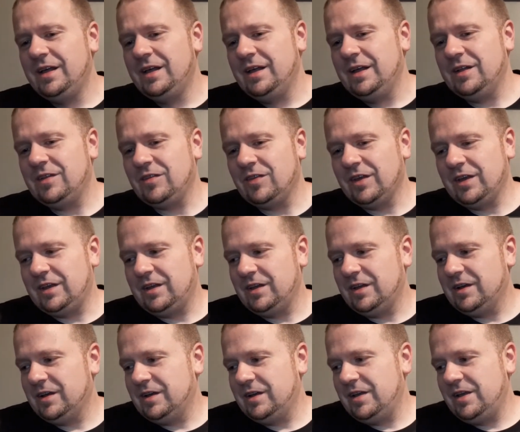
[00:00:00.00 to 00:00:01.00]
It's like
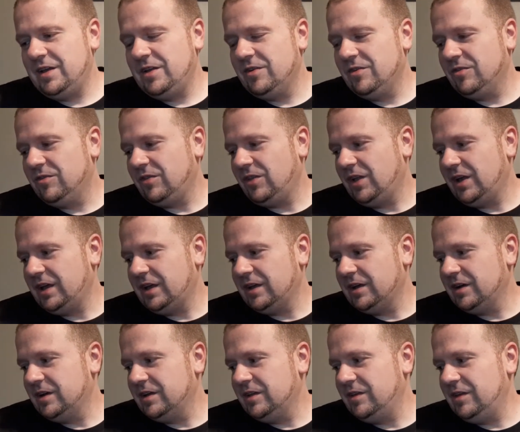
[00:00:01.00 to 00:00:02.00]

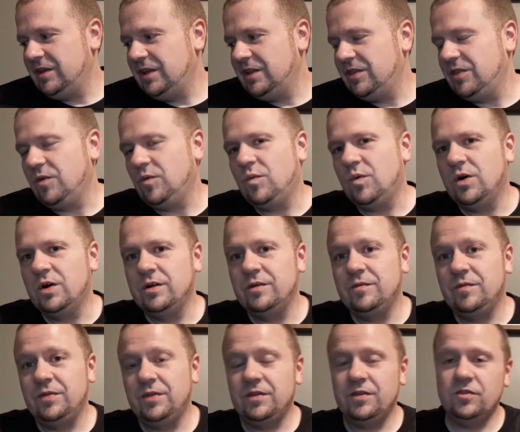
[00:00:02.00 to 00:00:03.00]
in the
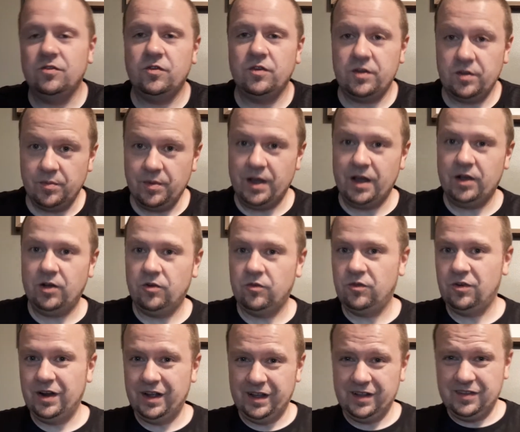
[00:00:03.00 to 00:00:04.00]
one there's a tobacco
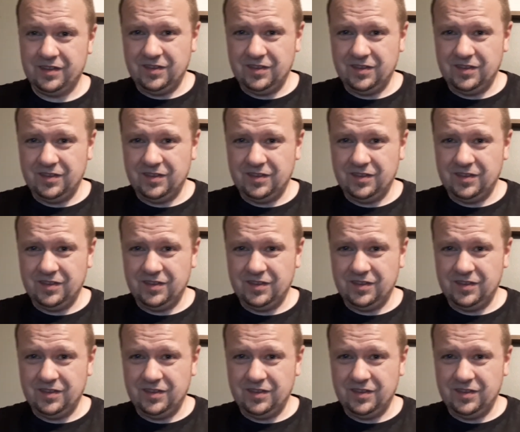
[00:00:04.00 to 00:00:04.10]
fragrance.